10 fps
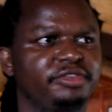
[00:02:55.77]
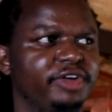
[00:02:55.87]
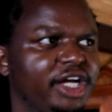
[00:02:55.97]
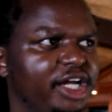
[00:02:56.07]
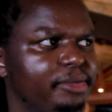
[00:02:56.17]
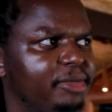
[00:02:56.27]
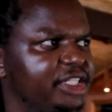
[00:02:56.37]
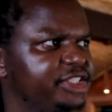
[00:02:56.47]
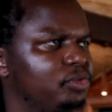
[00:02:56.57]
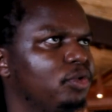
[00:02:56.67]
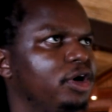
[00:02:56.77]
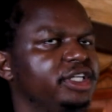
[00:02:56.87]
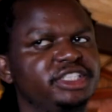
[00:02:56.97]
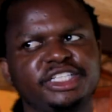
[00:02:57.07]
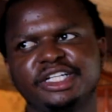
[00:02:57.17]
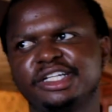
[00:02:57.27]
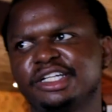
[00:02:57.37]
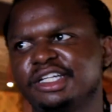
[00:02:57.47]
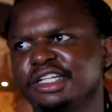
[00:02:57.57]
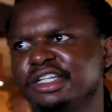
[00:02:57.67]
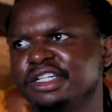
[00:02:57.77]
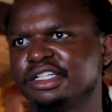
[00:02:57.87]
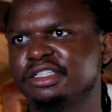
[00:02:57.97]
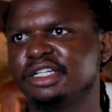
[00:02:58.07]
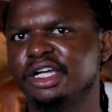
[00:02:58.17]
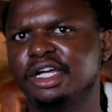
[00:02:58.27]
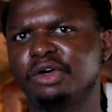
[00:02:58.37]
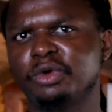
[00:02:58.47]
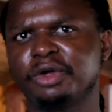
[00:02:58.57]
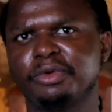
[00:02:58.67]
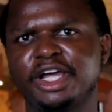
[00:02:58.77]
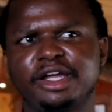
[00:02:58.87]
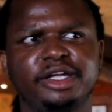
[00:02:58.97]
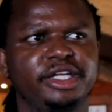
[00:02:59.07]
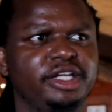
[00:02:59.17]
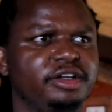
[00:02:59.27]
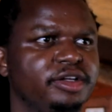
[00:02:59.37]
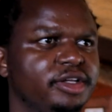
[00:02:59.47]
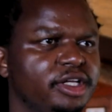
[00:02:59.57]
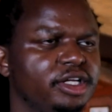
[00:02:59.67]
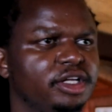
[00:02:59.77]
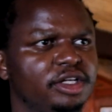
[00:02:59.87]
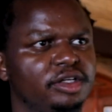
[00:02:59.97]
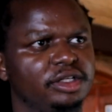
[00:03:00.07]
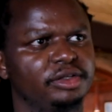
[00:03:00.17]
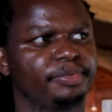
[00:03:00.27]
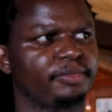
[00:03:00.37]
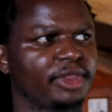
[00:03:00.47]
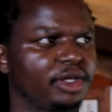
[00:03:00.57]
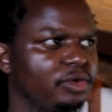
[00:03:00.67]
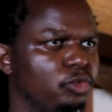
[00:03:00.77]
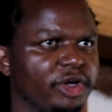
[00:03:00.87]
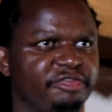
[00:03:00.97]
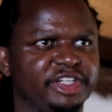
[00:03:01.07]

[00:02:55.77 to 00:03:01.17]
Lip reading: If I had a magic wand, where would I wave